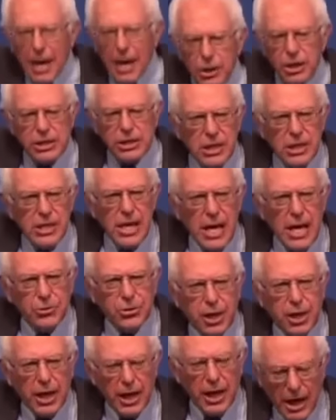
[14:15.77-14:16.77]
guaranteeing
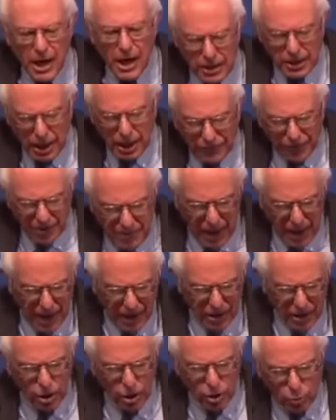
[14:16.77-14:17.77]
health care to every
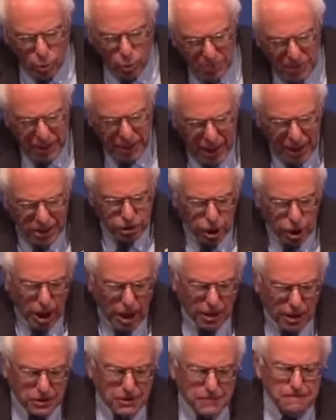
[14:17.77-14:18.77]
man, woman, and
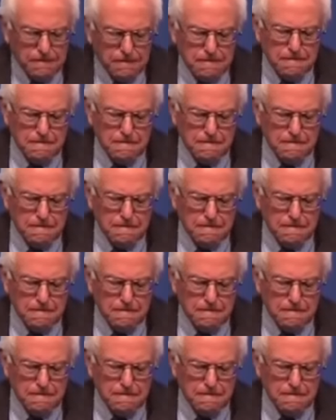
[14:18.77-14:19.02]
child.